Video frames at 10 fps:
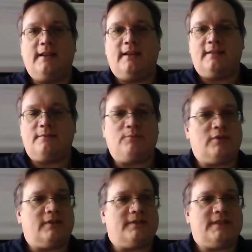It's
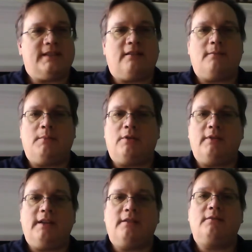more
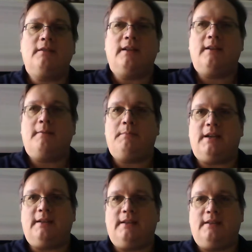ceremonial,
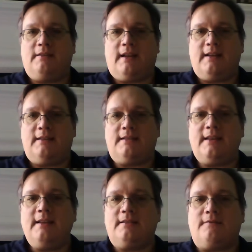but in the United
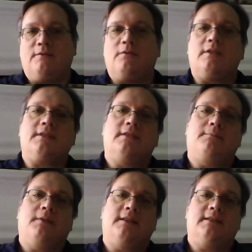States, of course, the
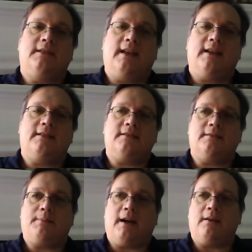president has the
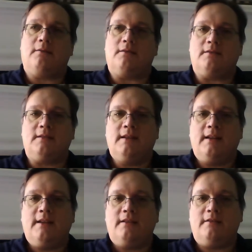powers
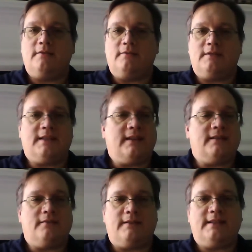to send
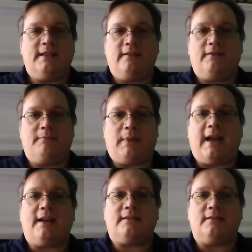and receive
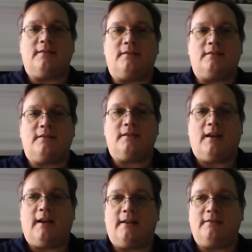ambassadors,
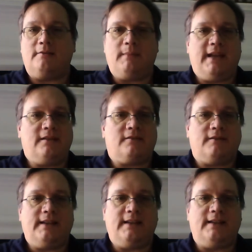to make
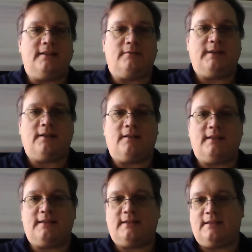treaties. We call
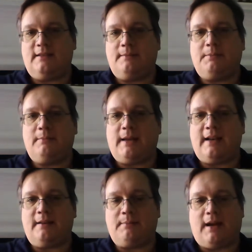this the
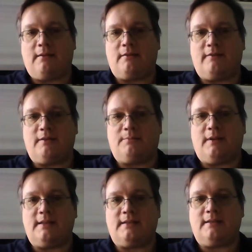diplomatic power of the
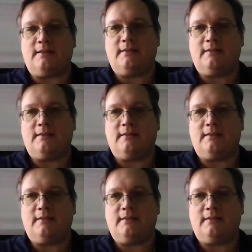president.